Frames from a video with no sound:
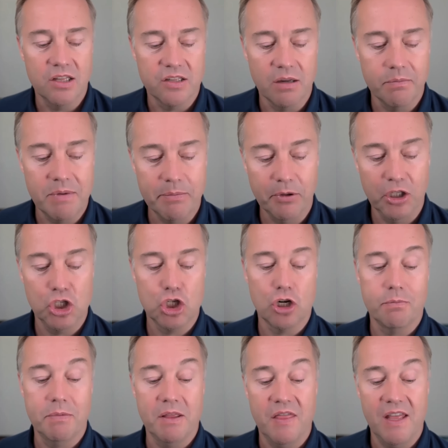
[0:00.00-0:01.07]
and some people
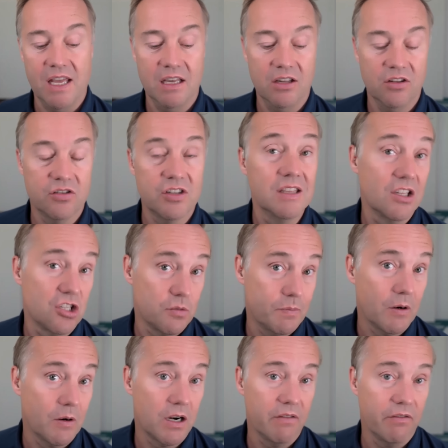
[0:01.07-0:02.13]
interpret things in the
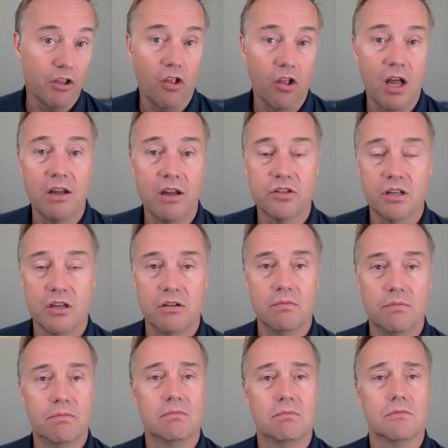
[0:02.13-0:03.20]
spirit of the law.
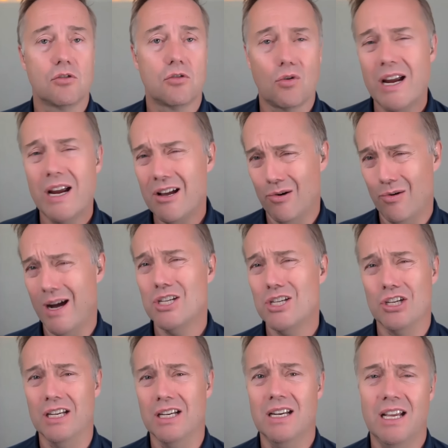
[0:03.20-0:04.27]
So, great
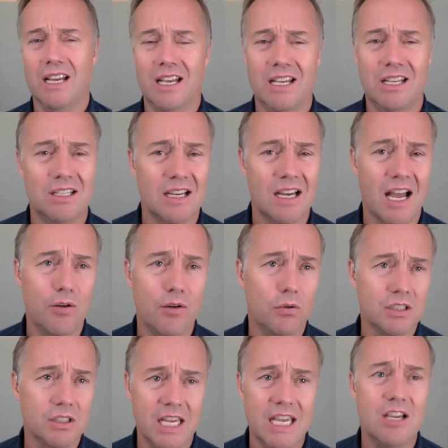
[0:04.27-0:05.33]
question. And I
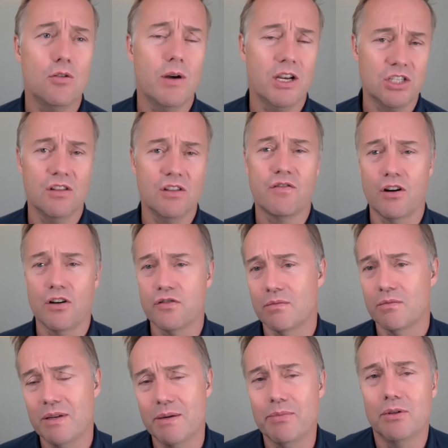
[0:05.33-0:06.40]
will take questions
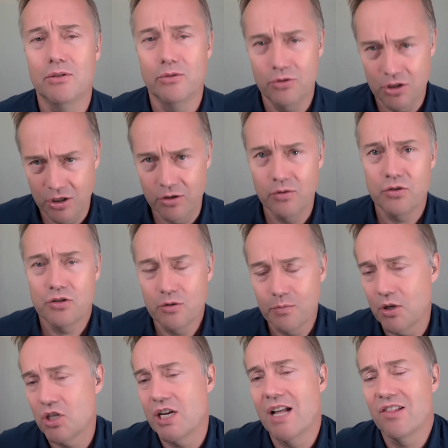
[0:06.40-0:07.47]
first from people who do
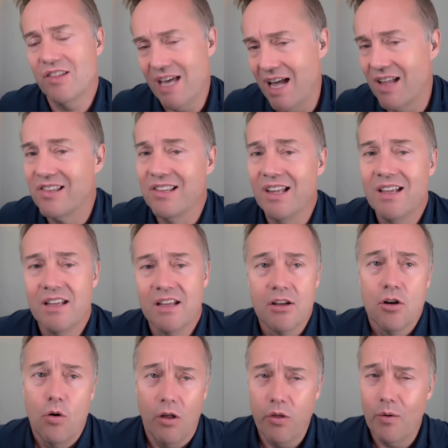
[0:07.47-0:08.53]
super chats. Yes.
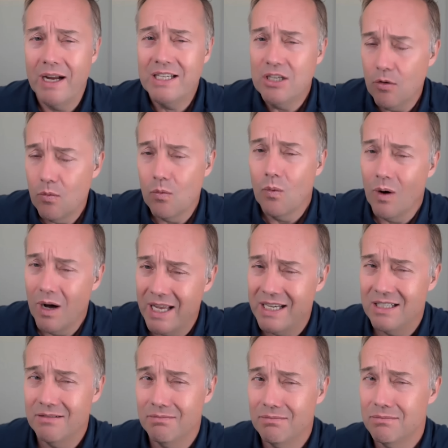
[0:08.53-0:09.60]
Although I don't
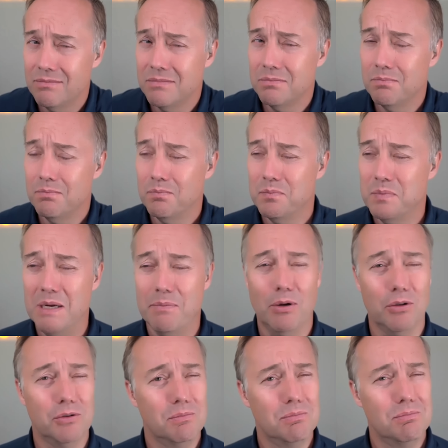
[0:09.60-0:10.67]
want
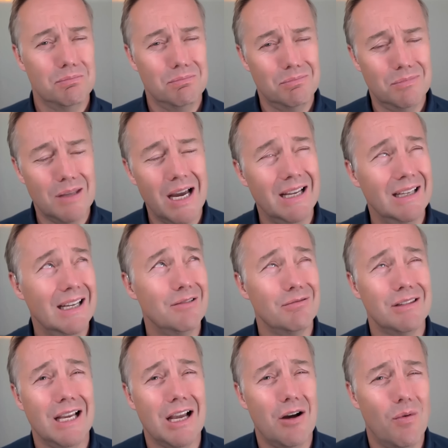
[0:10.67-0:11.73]
people, I
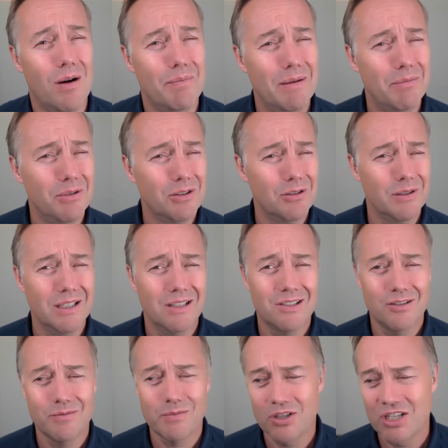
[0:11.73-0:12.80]
don't think I want people
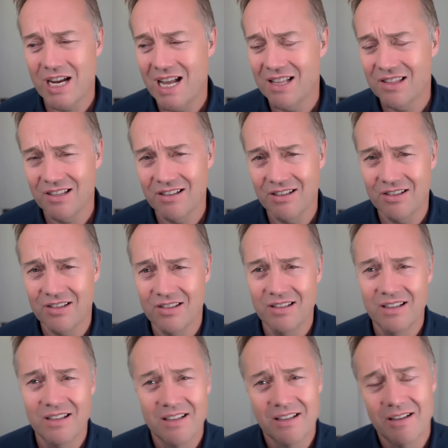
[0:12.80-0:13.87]
doing super chats
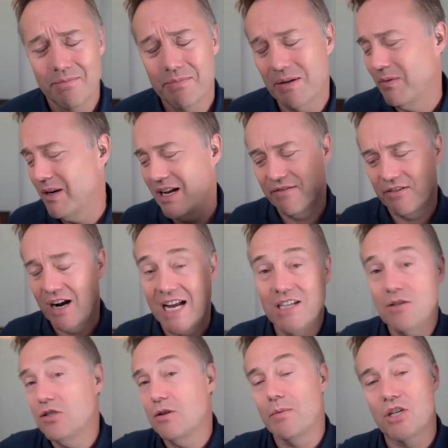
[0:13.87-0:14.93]
because, but whatever.
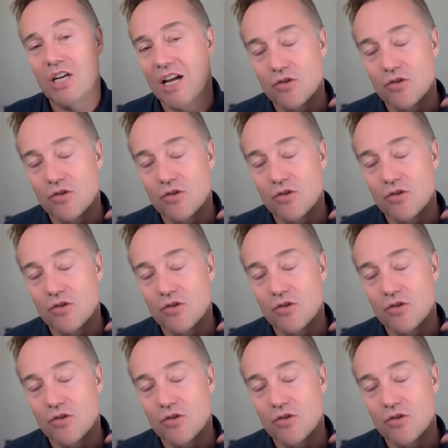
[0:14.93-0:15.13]
I do super